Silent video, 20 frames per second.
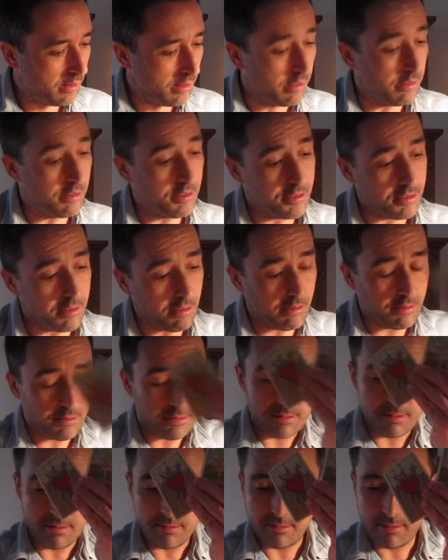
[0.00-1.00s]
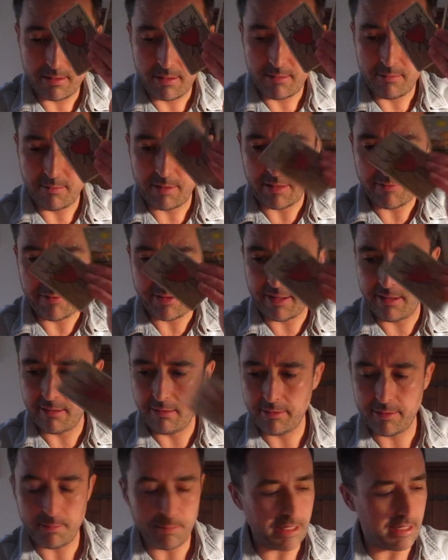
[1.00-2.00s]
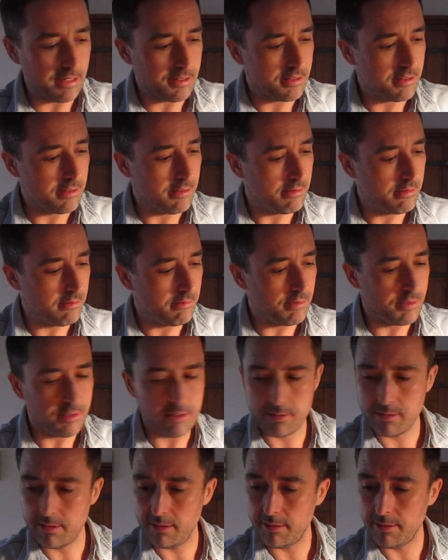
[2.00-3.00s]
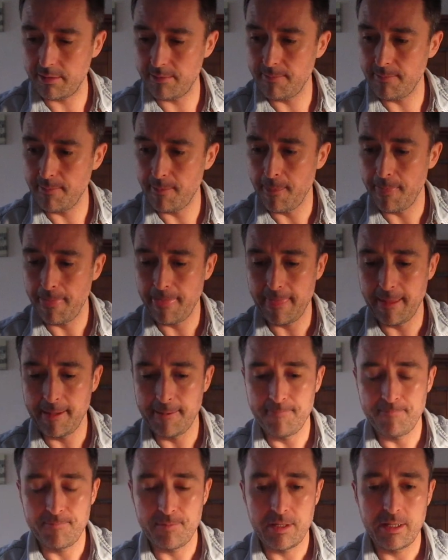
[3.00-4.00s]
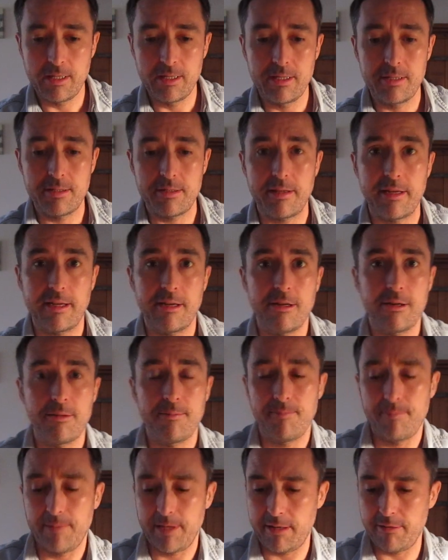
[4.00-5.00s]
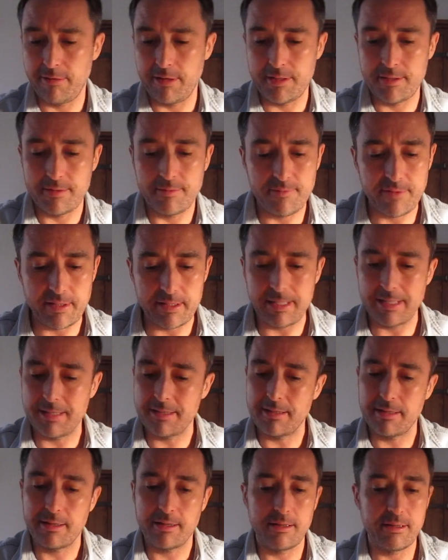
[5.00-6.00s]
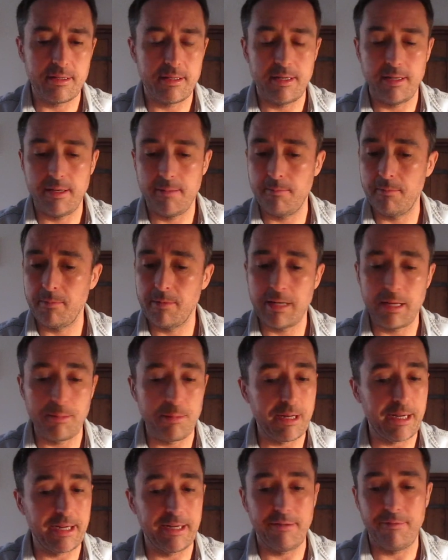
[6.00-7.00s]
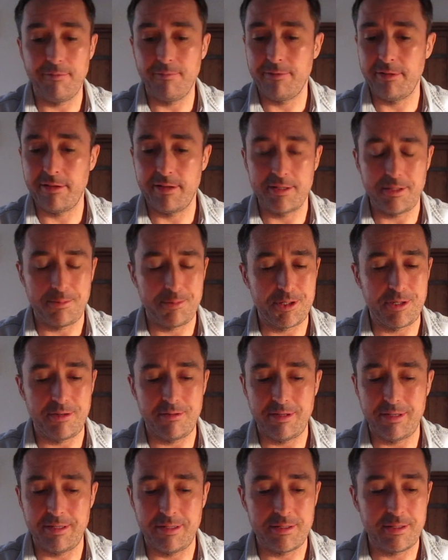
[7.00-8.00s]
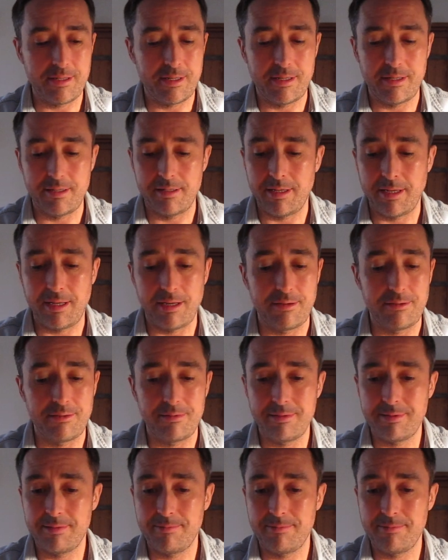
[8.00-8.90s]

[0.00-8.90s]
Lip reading: And the swords. We have healed the past, which is good. So there you go, Aries, fantastic. Keep an eye out for these opportunities and